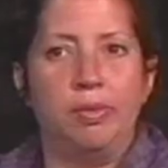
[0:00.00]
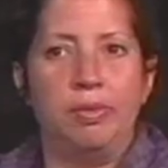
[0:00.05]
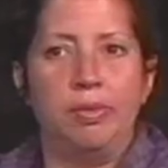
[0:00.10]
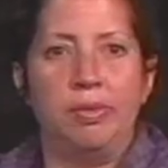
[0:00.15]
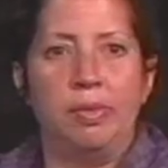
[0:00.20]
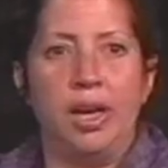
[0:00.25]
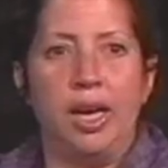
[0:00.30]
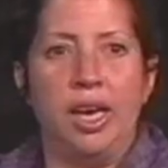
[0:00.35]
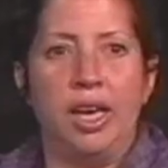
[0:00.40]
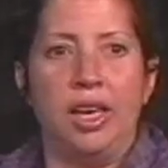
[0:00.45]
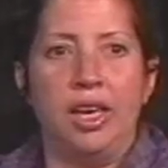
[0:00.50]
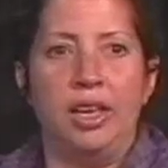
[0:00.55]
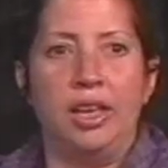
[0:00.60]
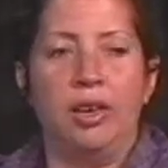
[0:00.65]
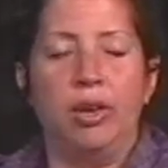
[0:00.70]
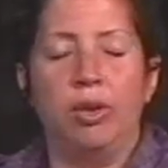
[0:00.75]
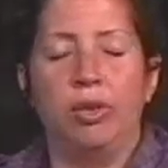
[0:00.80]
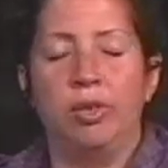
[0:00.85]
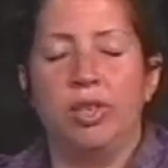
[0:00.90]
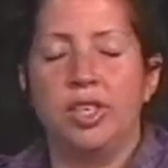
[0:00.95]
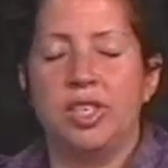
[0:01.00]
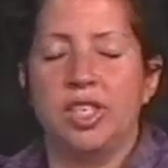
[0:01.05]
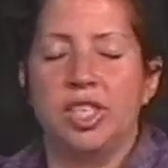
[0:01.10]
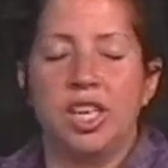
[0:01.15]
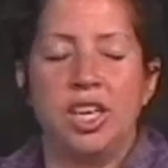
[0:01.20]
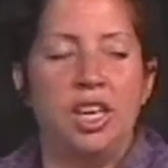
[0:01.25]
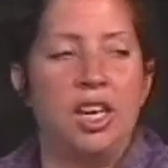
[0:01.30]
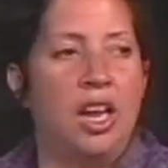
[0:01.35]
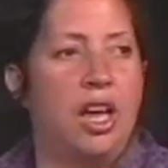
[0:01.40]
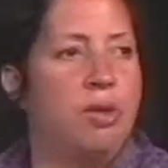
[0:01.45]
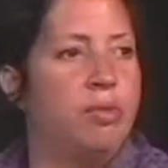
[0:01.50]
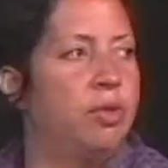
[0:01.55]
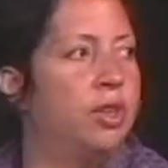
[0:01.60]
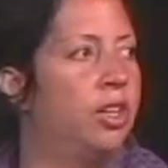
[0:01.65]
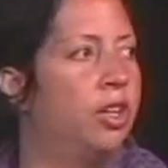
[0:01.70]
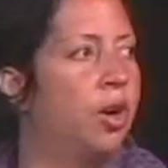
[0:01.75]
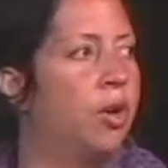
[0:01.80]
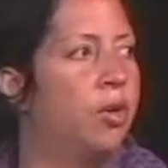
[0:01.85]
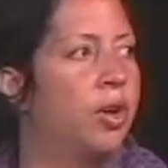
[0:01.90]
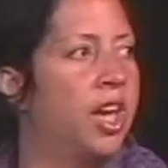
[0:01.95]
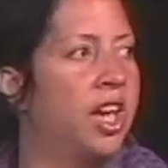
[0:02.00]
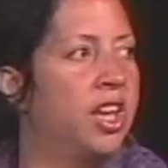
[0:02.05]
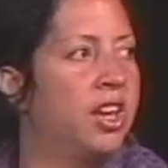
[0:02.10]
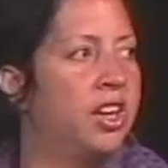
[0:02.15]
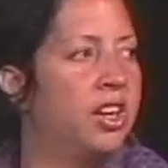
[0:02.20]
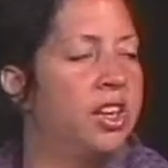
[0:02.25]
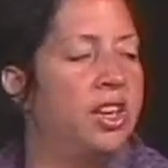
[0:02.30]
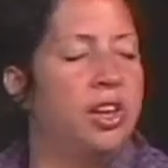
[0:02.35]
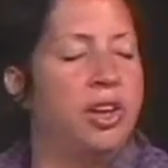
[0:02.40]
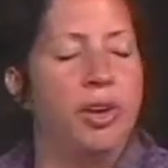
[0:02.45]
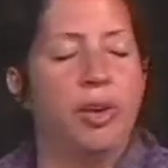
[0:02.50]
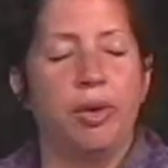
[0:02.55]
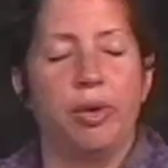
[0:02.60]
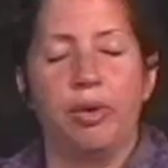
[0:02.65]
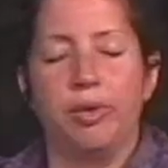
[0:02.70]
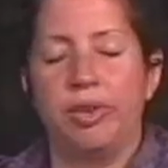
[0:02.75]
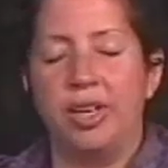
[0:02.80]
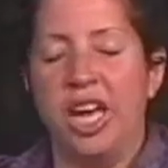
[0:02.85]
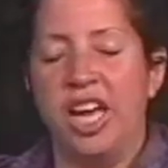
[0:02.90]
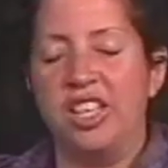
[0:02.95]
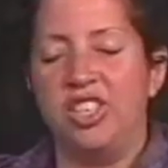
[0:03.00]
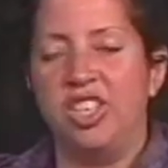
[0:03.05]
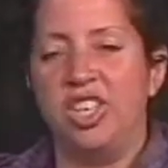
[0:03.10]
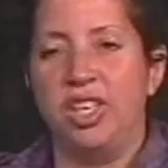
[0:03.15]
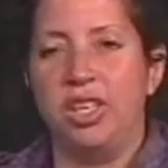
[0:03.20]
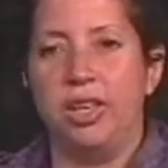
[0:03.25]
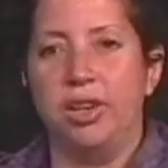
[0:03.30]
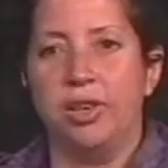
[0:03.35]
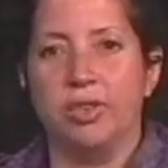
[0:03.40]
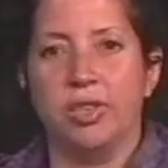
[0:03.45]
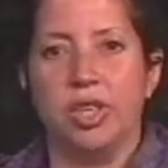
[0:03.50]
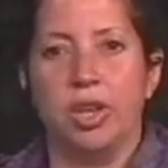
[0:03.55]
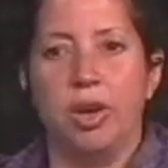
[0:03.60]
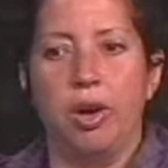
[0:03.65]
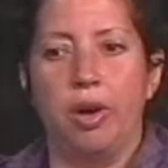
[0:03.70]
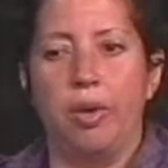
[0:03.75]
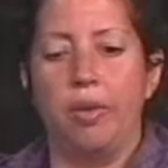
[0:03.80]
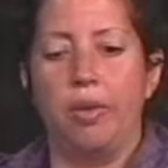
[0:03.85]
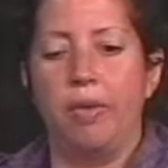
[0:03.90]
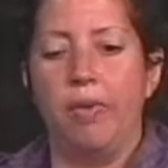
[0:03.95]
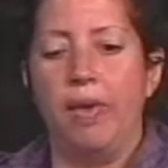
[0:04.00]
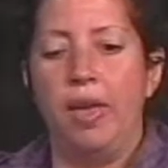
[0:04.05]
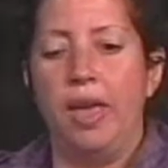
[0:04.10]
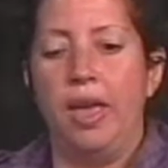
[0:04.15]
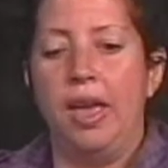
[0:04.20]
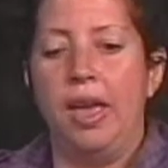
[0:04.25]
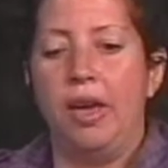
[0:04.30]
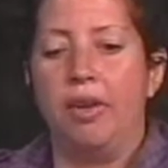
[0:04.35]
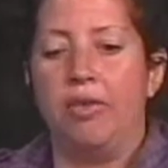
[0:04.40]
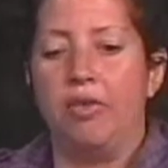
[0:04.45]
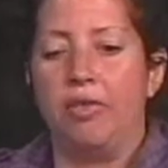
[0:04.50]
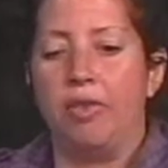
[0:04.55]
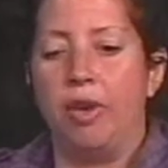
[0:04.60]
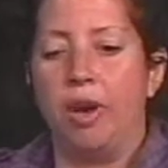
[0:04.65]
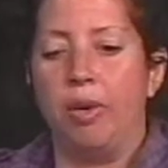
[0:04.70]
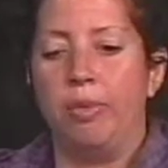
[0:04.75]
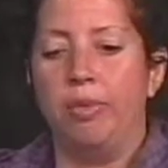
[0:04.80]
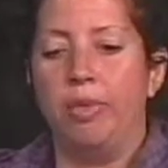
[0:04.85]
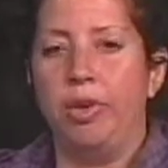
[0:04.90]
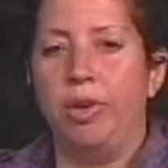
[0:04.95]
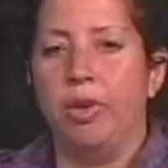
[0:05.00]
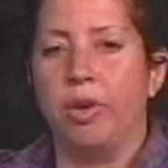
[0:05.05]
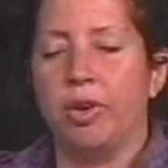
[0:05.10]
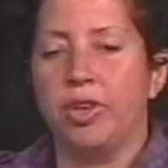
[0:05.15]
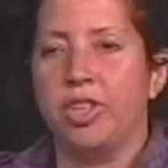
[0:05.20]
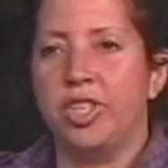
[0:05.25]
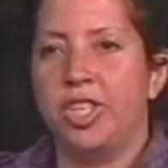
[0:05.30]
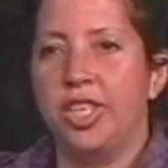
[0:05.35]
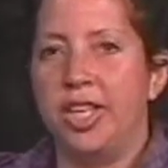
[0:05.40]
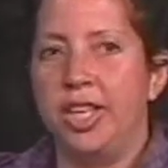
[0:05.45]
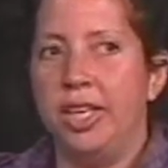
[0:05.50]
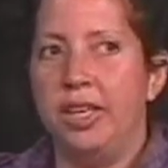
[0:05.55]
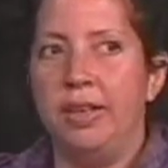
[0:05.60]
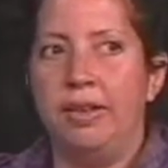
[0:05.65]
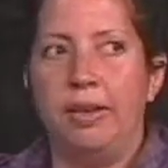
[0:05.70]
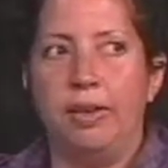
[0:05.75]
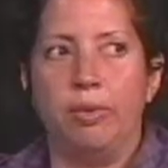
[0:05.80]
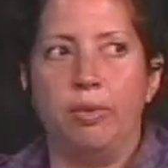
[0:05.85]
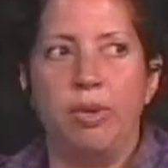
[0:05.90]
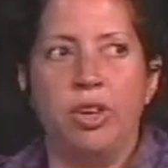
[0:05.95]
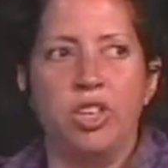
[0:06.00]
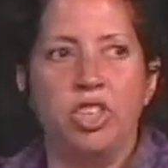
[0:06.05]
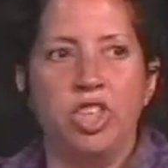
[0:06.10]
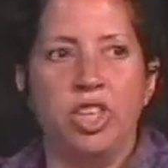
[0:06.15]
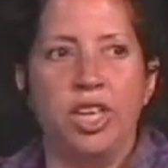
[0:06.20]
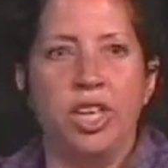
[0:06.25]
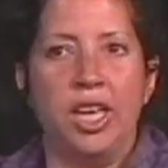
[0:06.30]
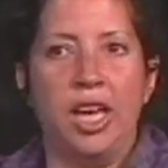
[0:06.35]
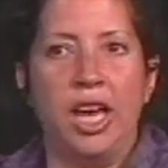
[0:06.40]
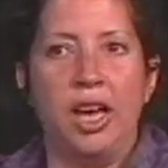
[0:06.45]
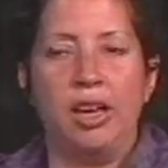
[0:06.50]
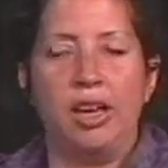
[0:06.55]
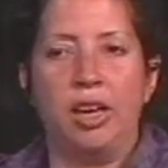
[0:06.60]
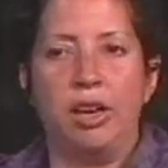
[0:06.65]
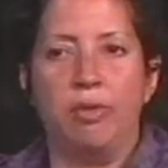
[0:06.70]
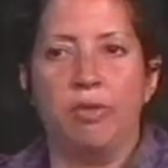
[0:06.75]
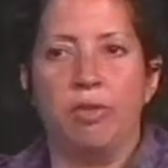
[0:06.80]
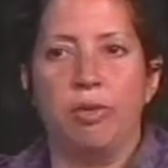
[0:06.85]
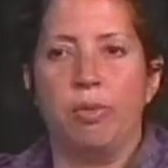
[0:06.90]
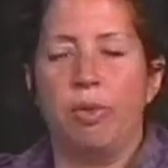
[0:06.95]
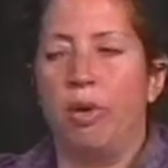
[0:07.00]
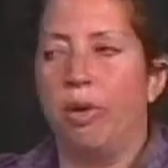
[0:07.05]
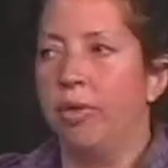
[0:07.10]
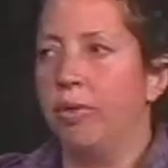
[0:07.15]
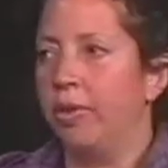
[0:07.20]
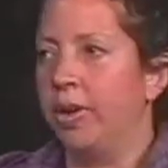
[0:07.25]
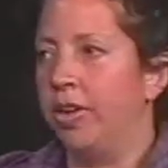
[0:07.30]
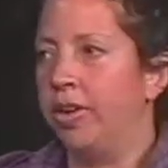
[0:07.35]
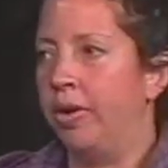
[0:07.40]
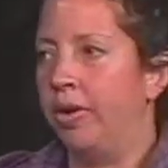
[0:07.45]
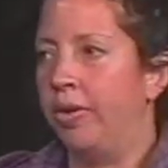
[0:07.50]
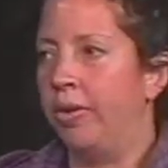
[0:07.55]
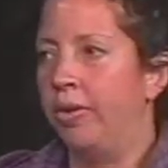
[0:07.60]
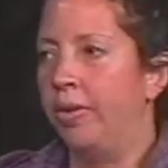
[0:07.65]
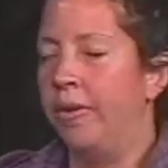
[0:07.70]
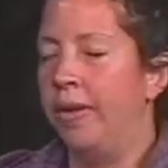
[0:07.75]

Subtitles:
my oldest son and I relocated here 19 years ago from New York City. Originally, I come from Puerto Rico.